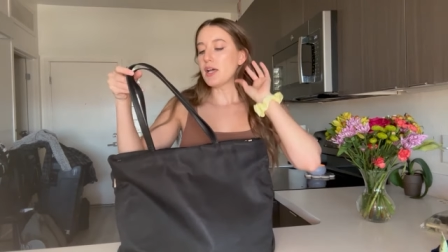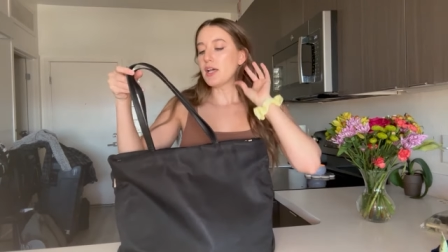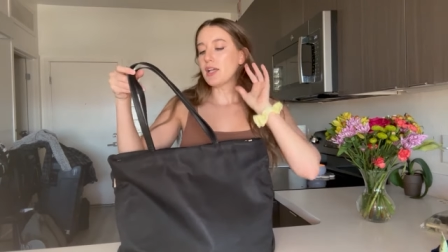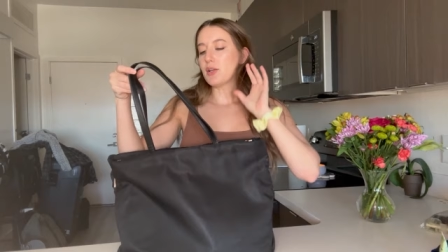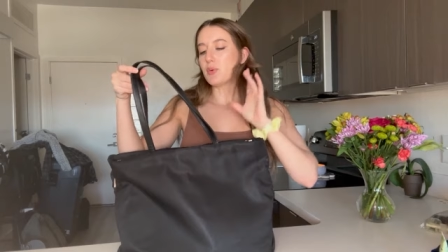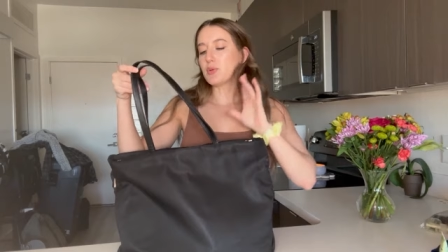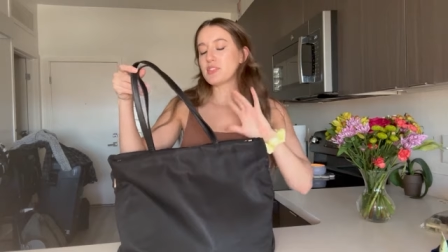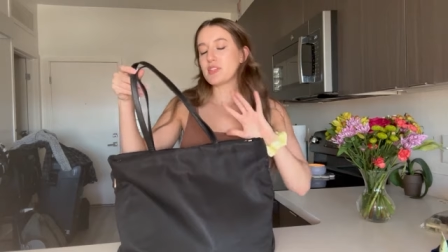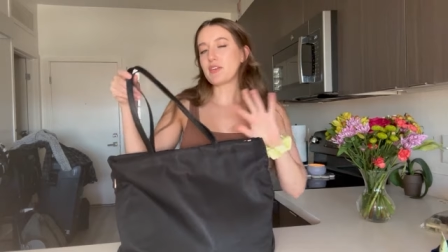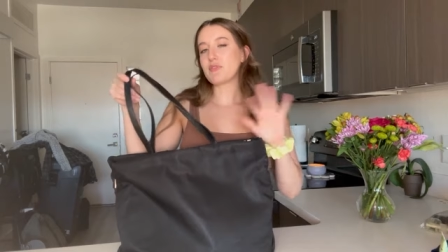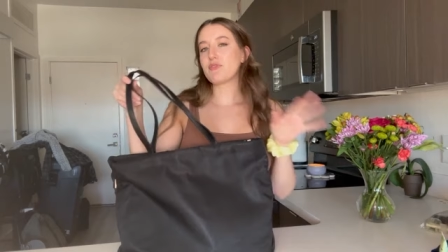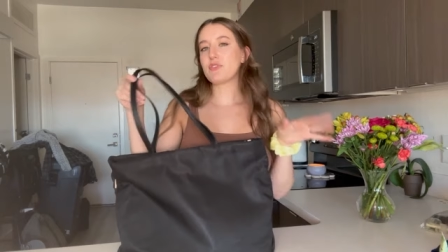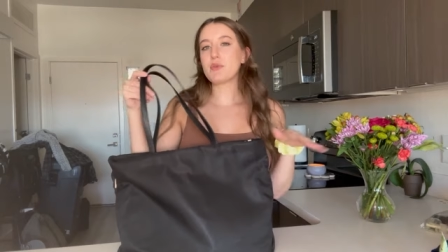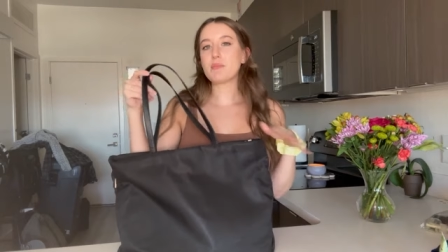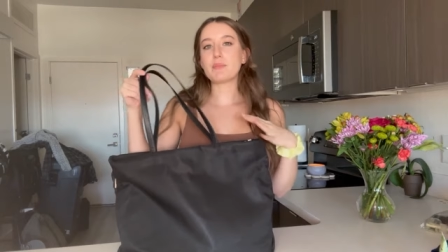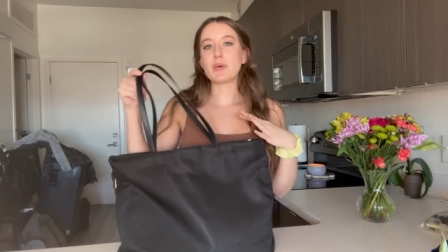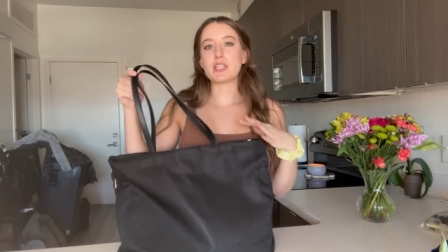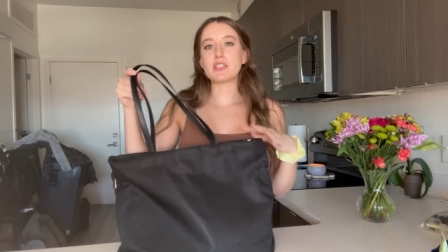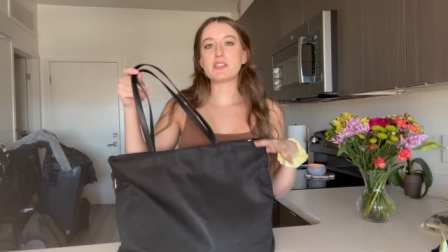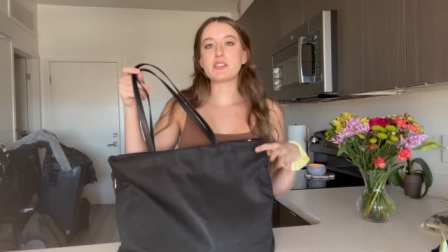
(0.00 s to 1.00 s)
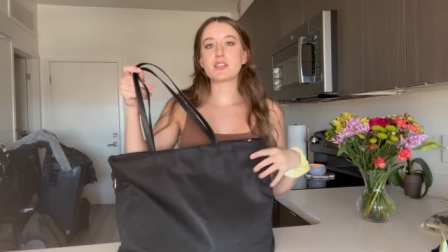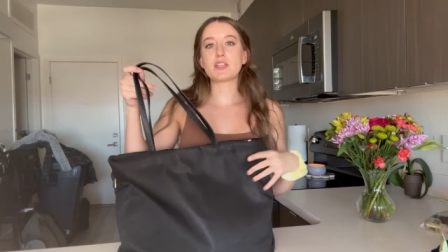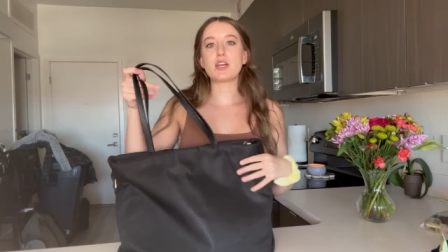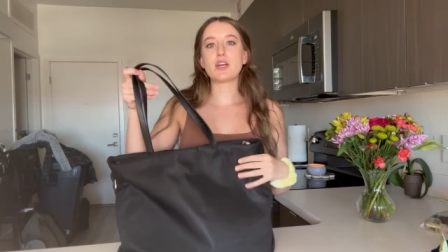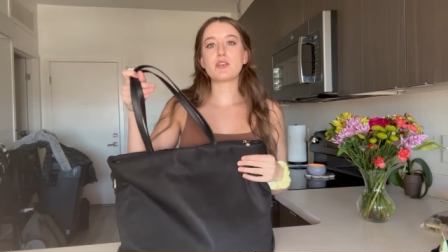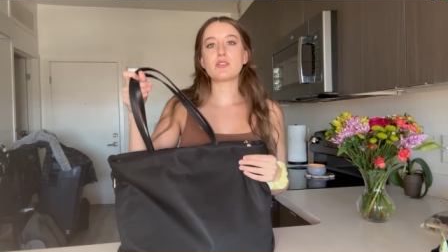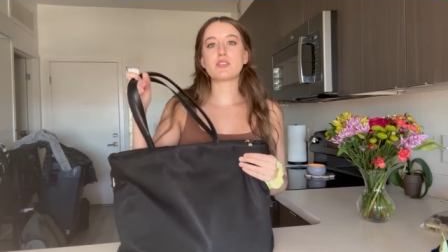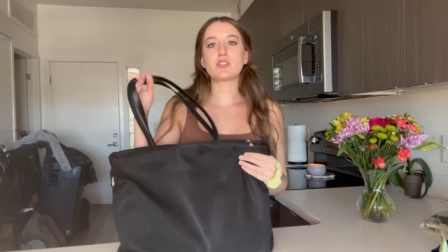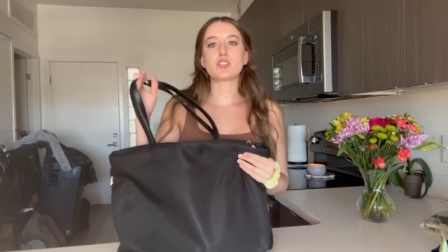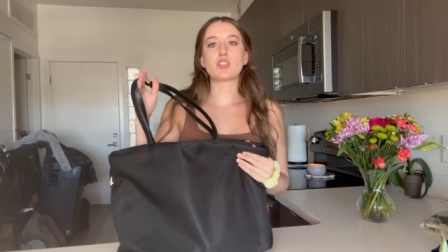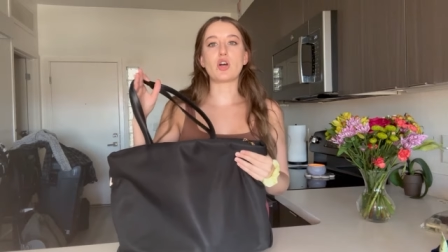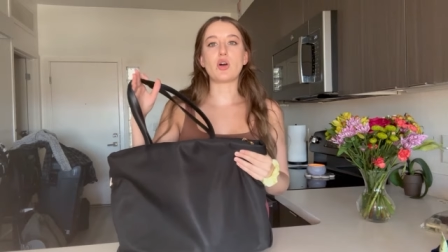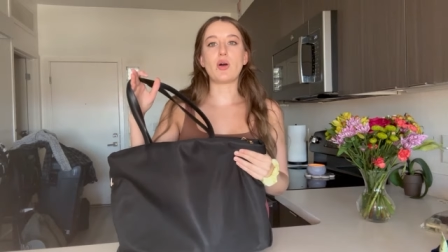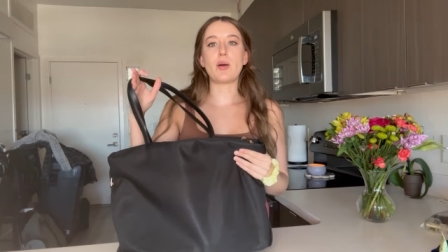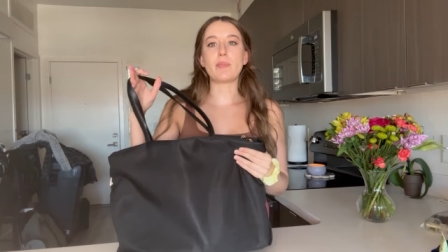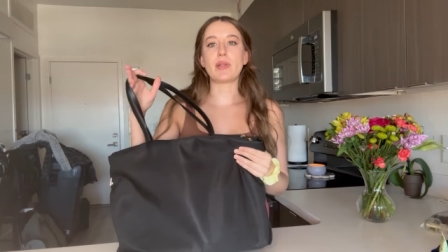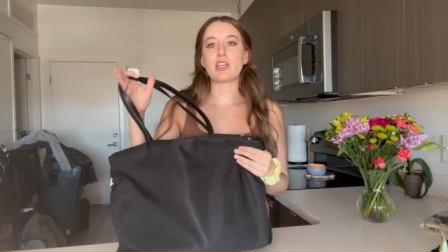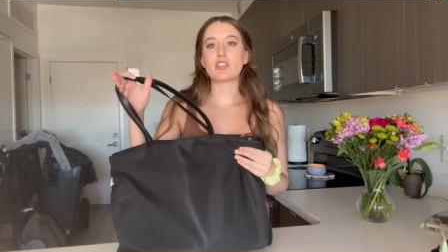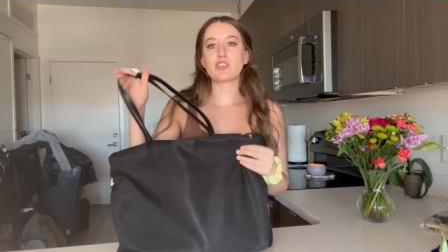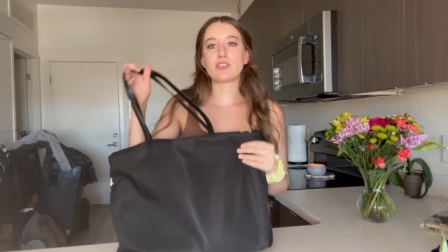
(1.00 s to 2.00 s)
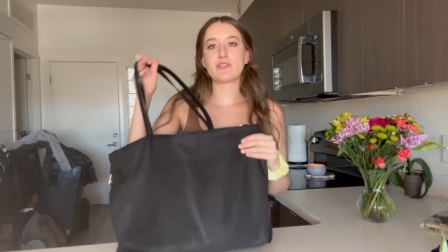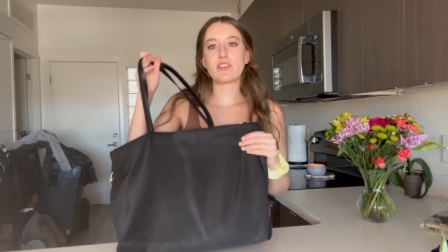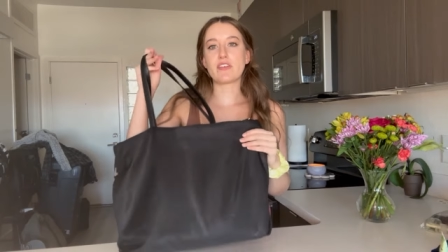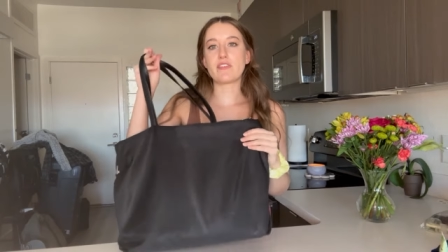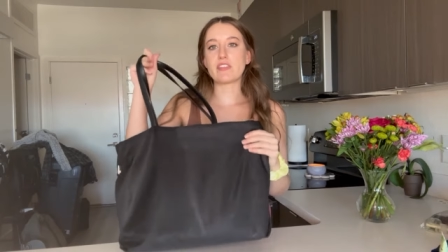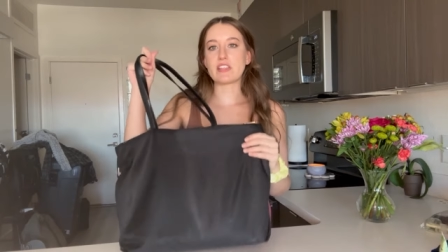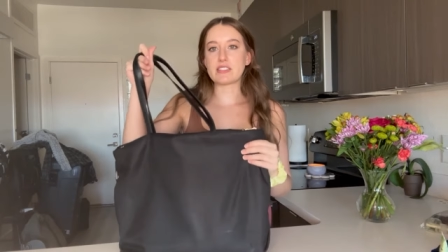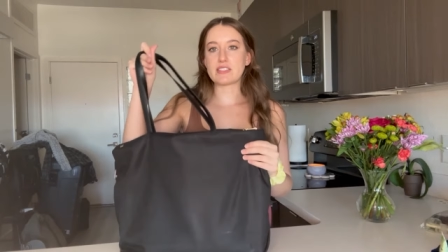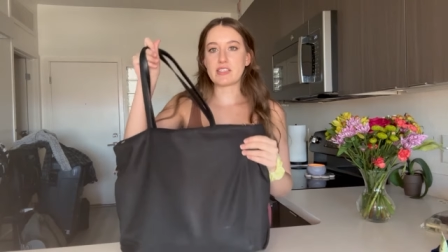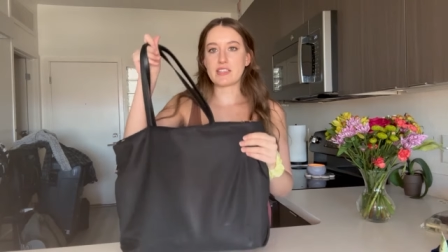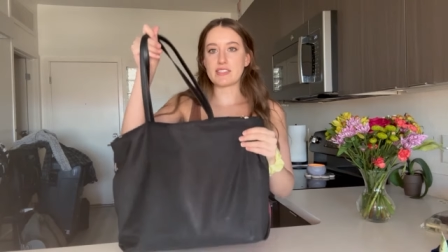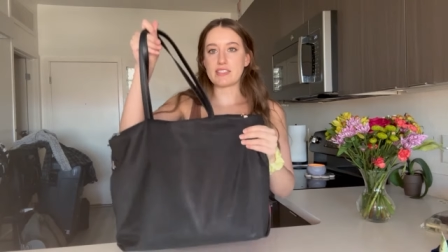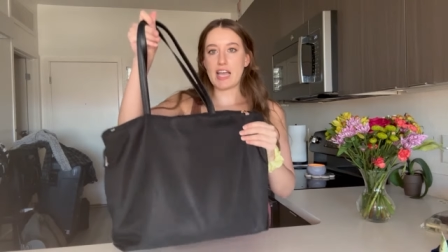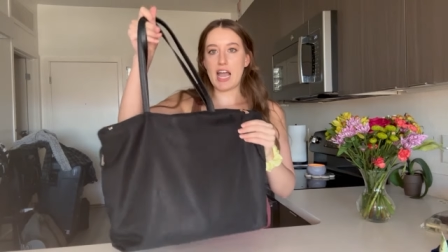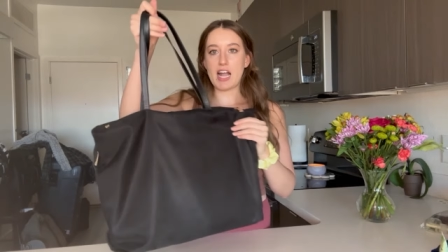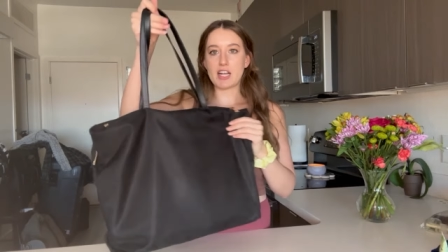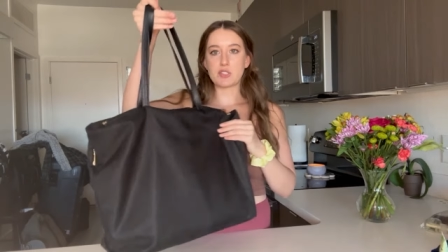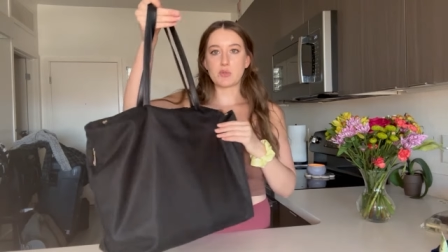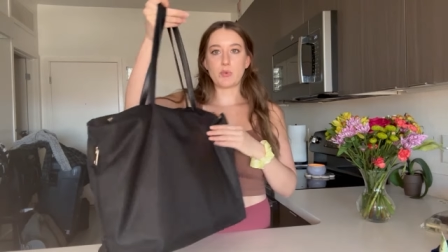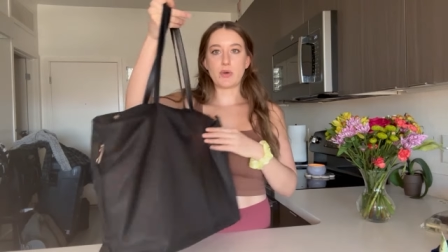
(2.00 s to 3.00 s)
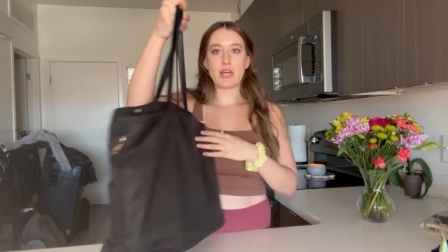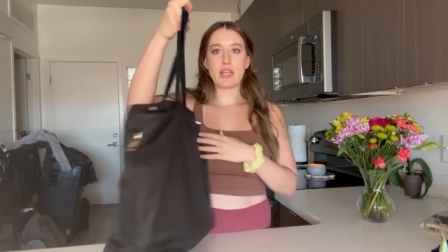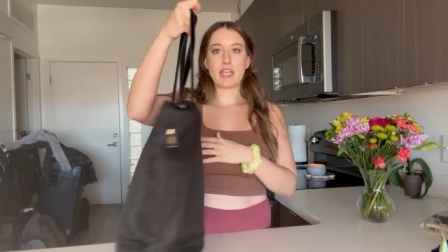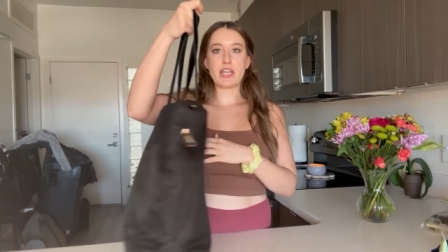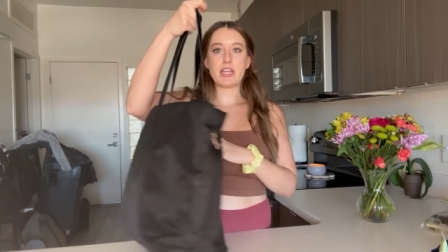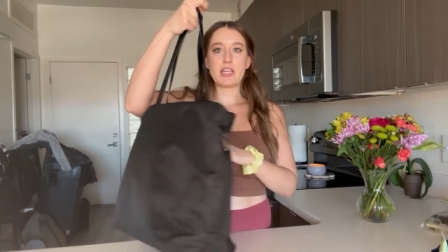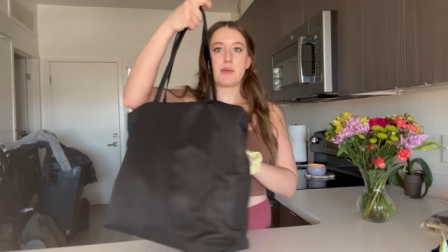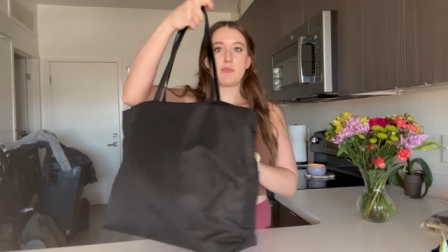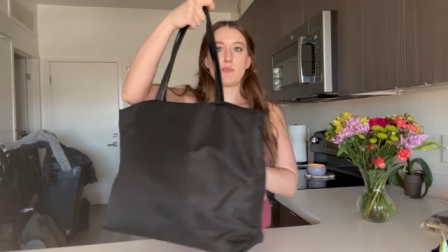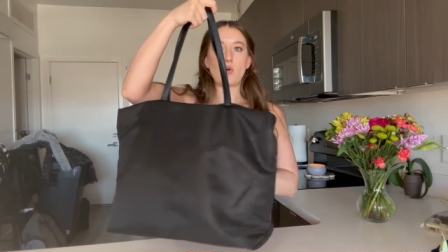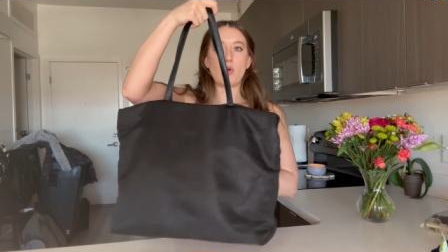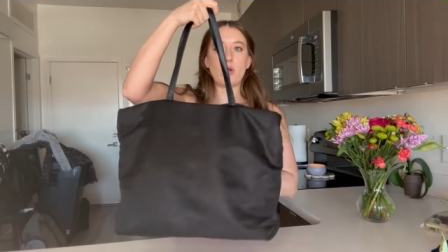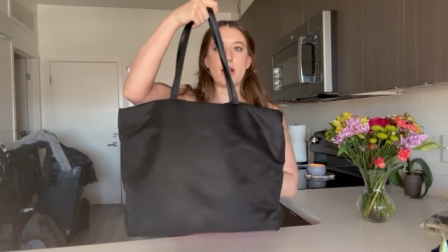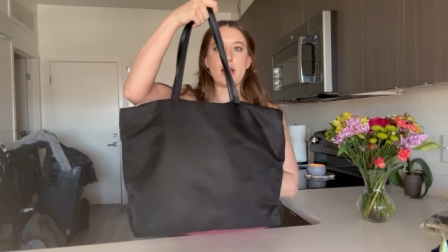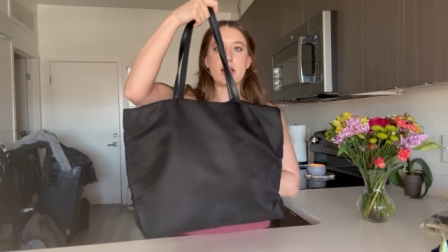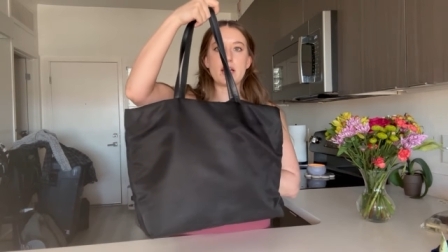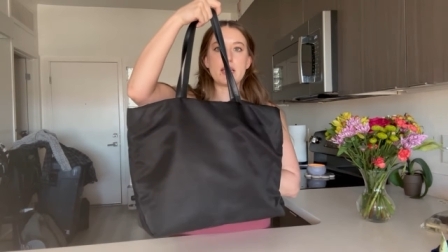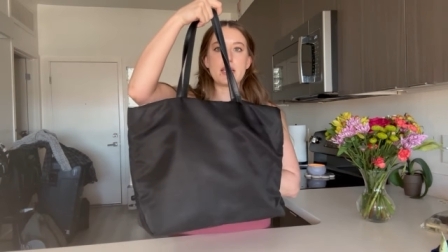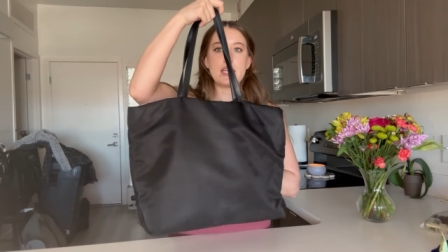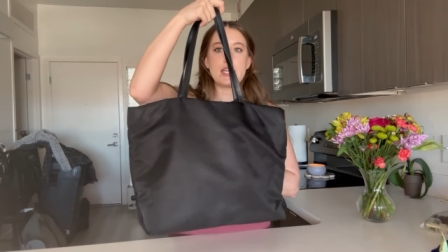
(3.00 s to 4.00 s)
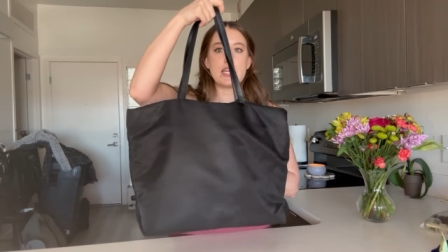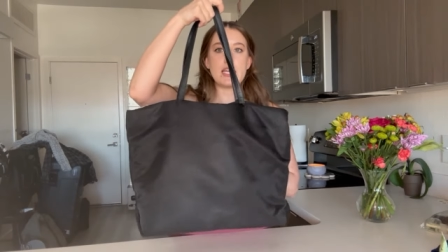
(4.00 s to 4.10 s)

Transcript: It was a few months ago, so I'm not sure if they have this exact one anymore.